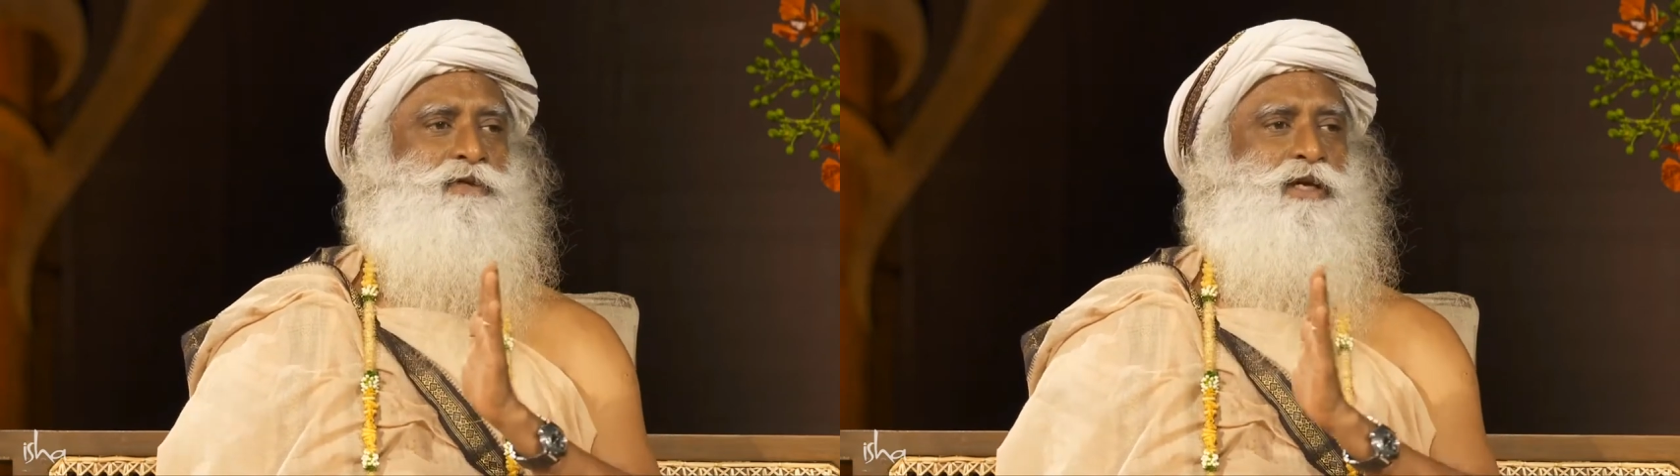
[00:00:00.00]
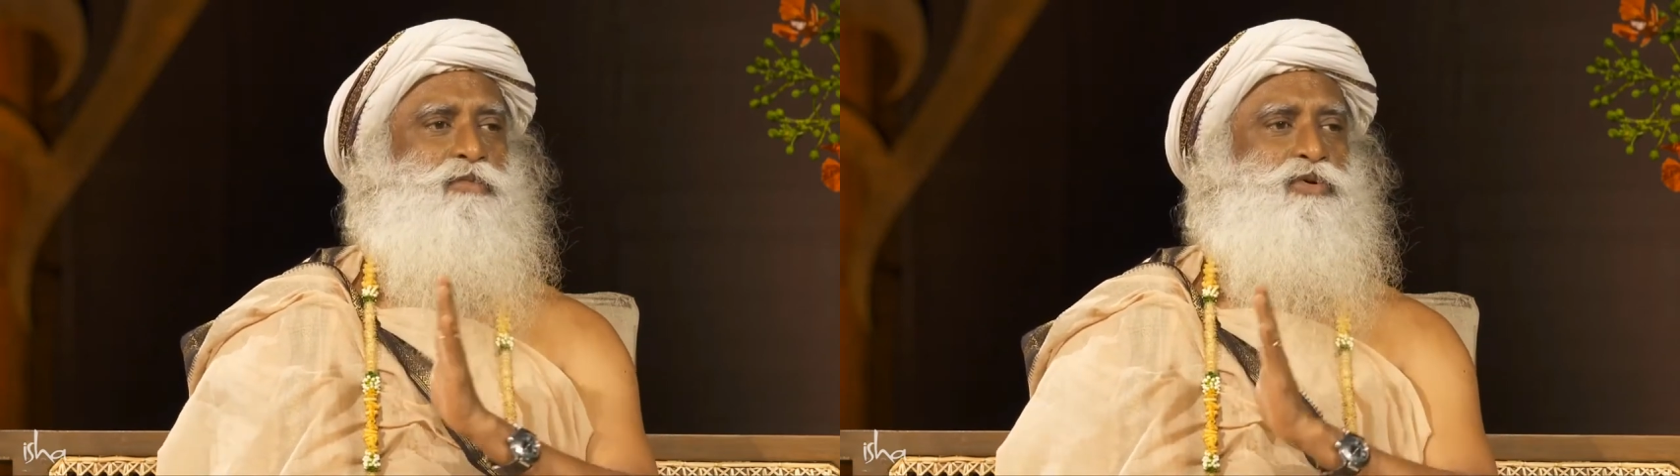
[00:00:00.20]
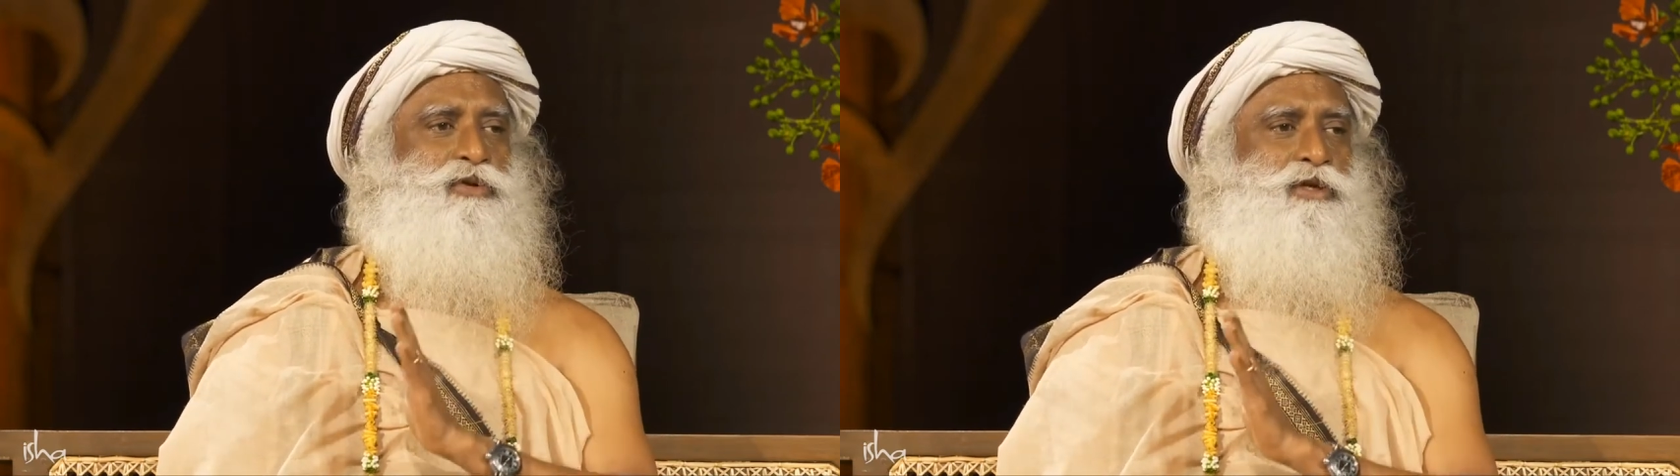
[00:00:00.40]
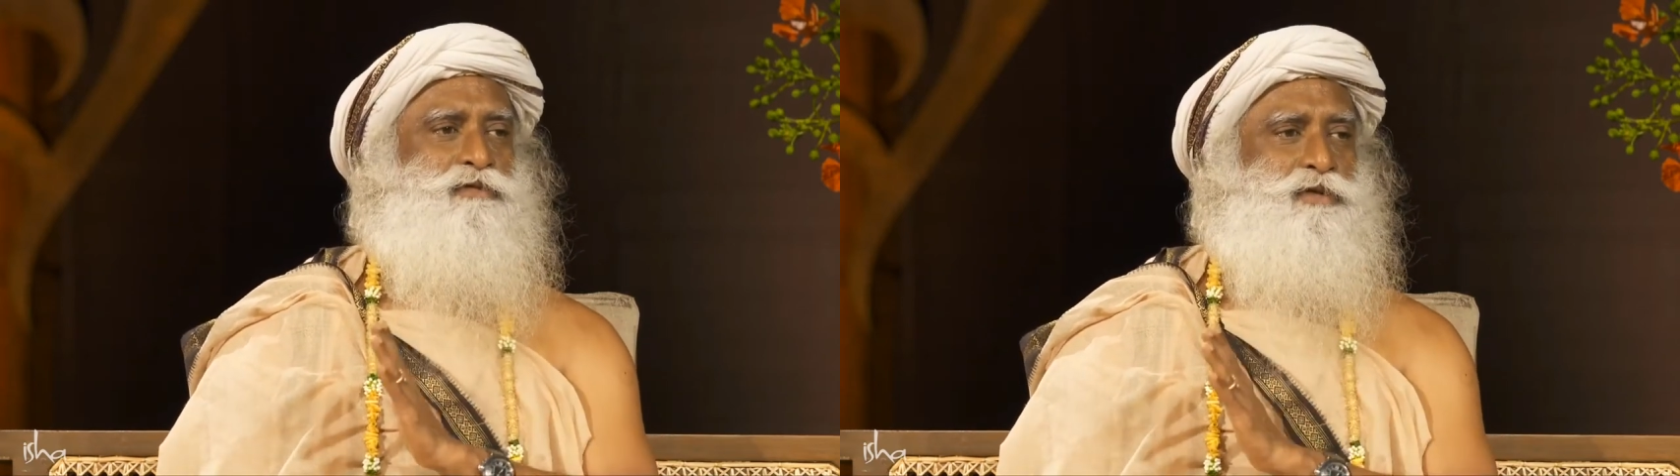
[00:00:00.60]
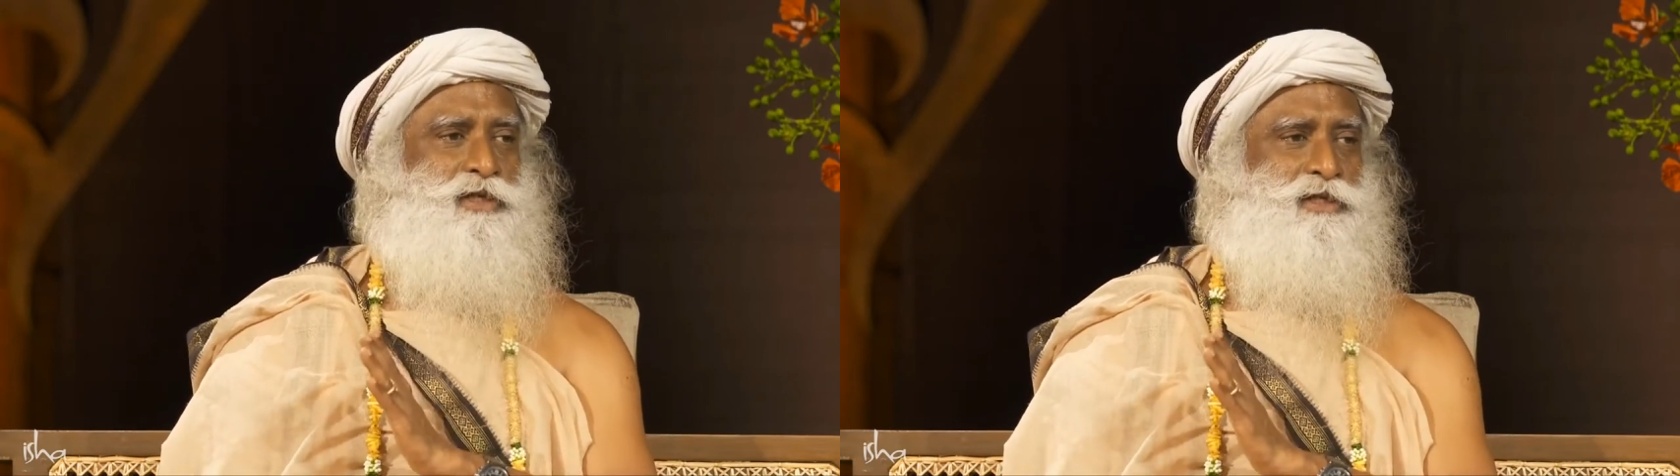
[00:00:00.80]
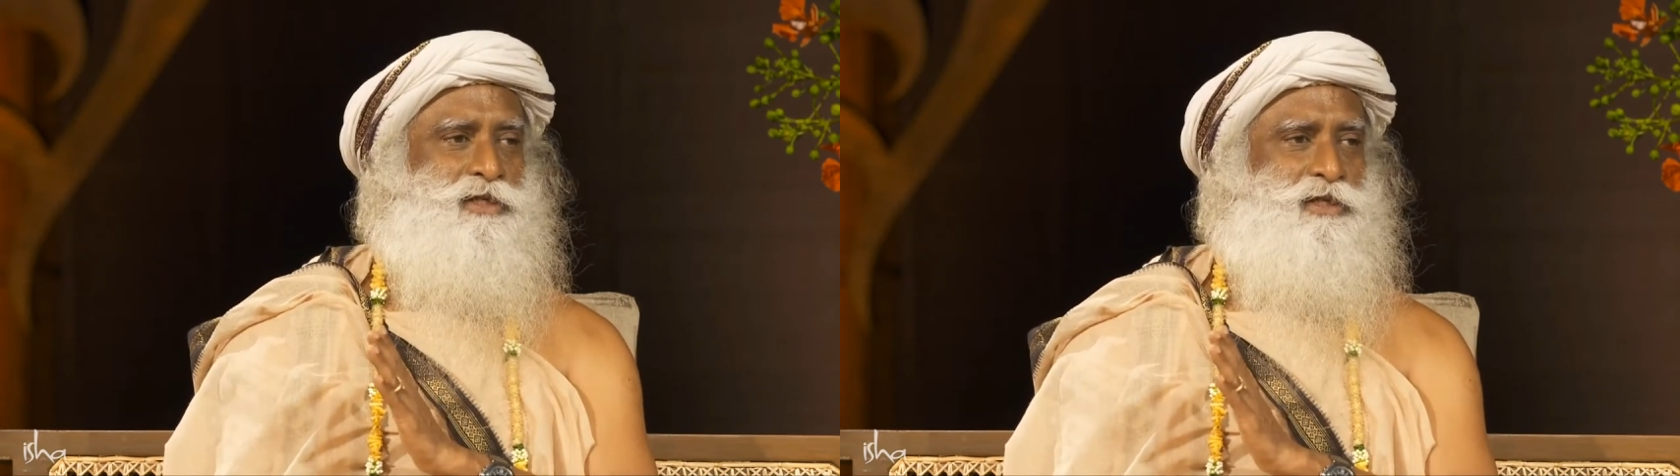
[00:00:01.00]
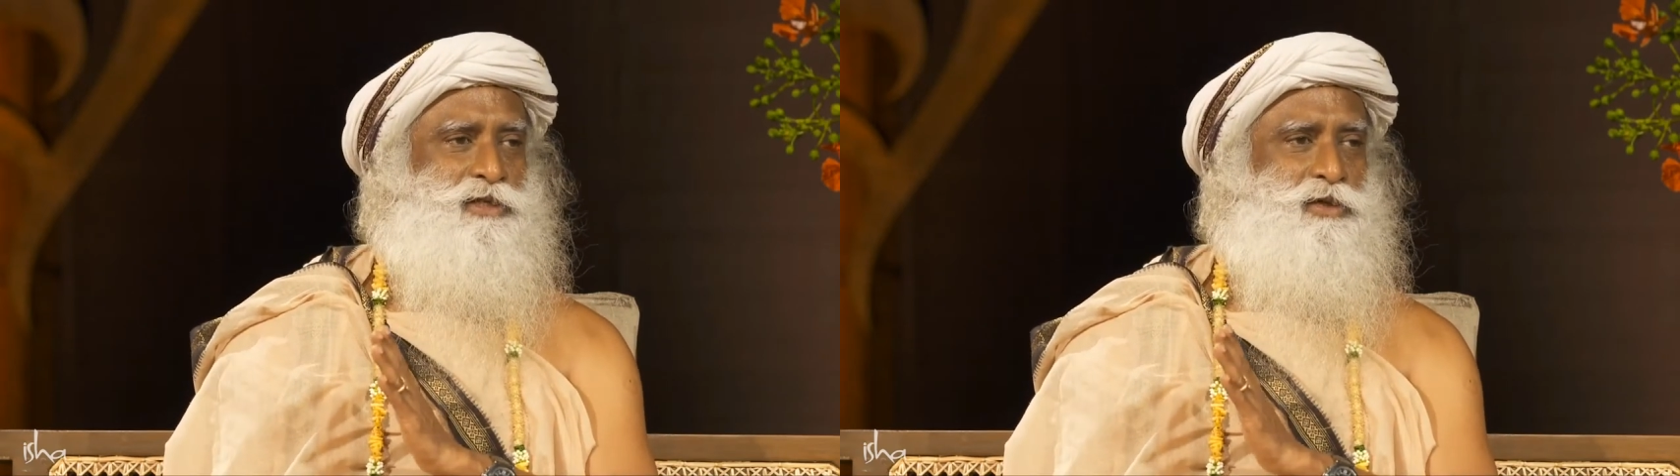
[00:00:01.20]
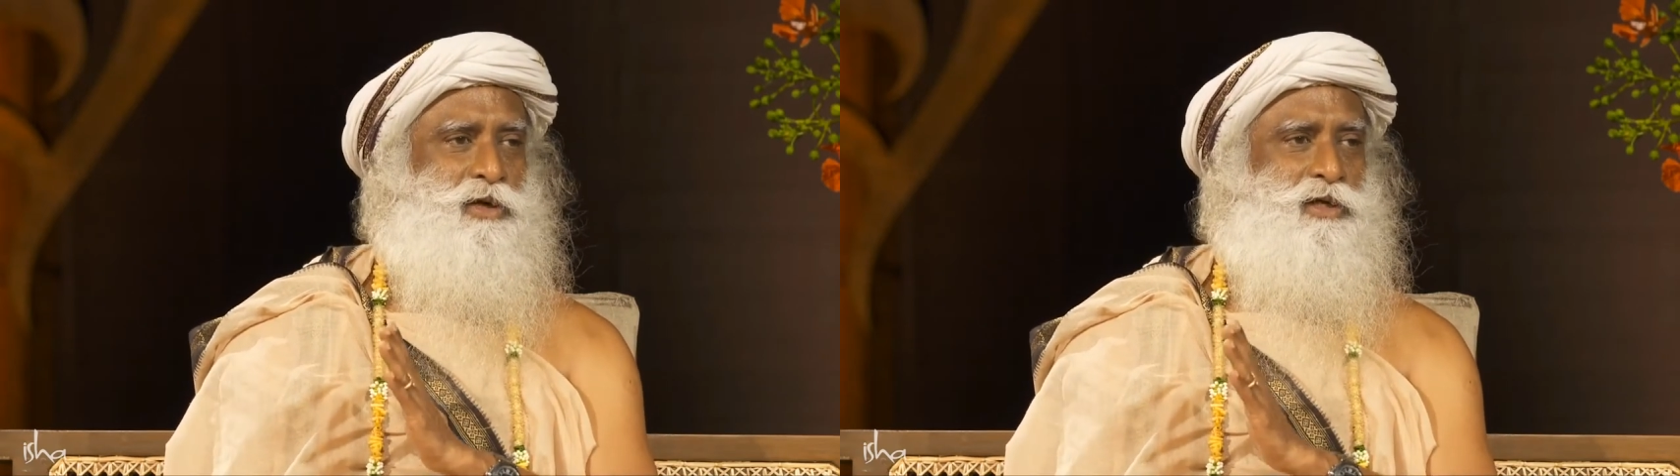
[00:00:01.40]
immune deficiency
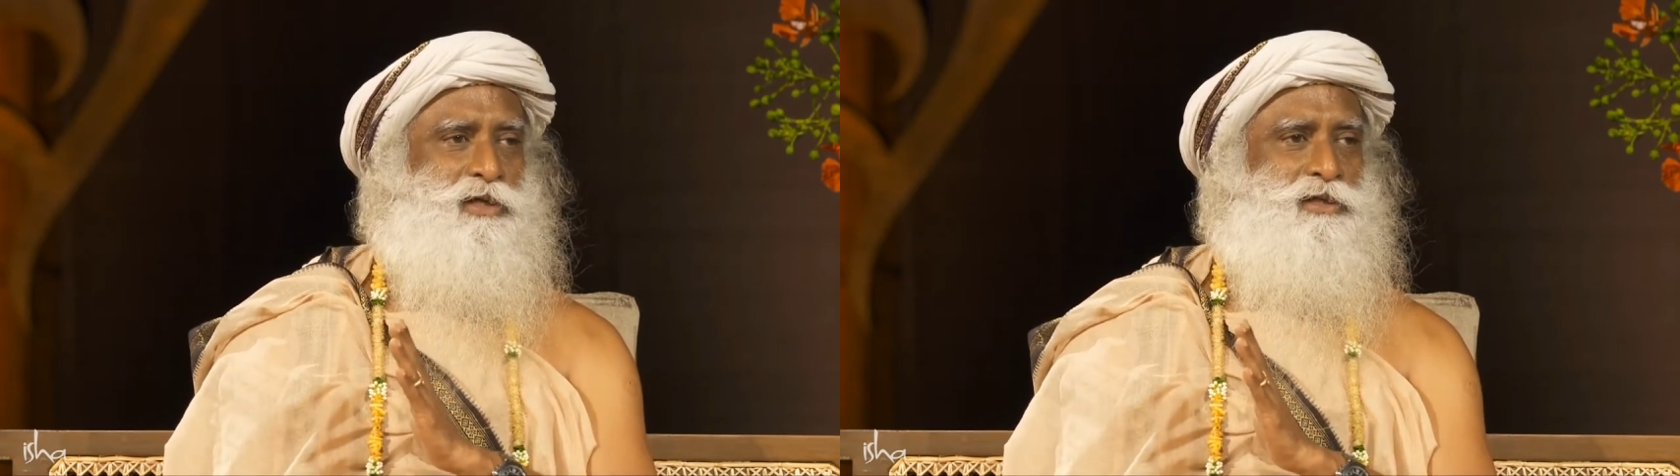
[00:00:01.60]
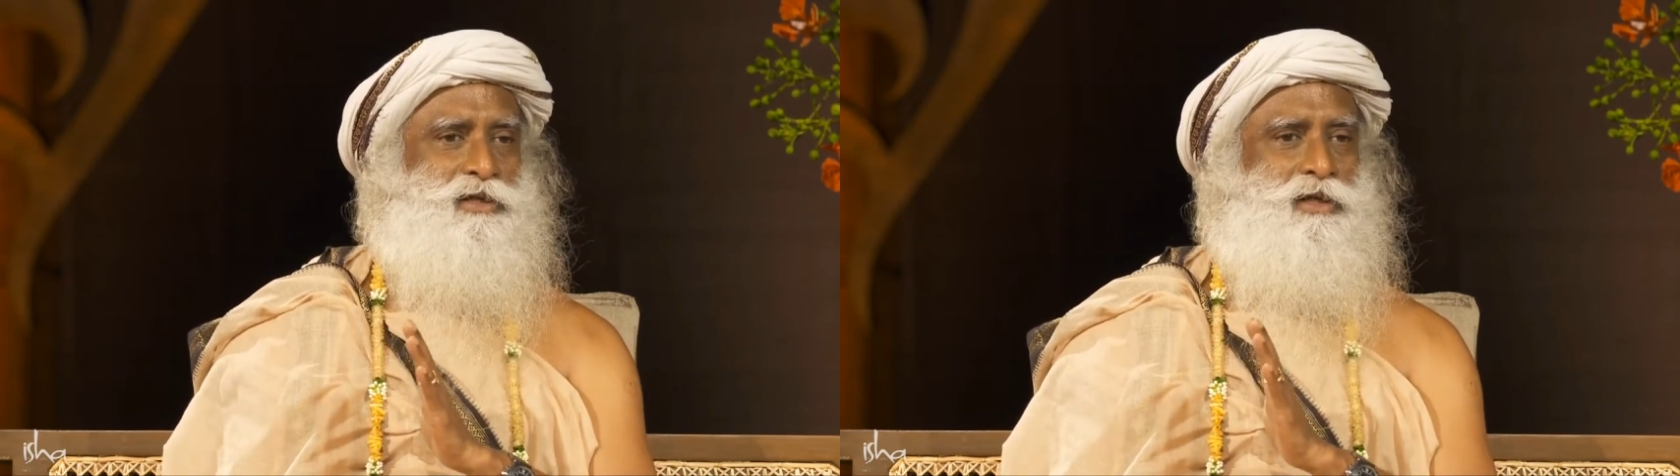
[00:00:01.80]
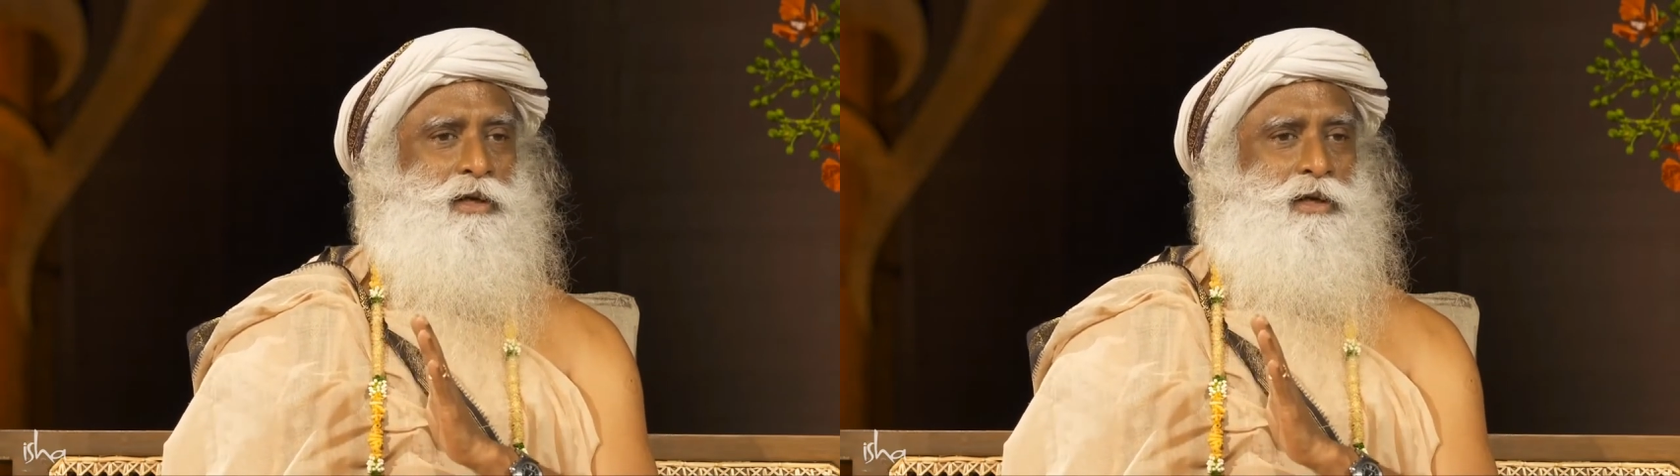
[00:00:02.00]
disorders,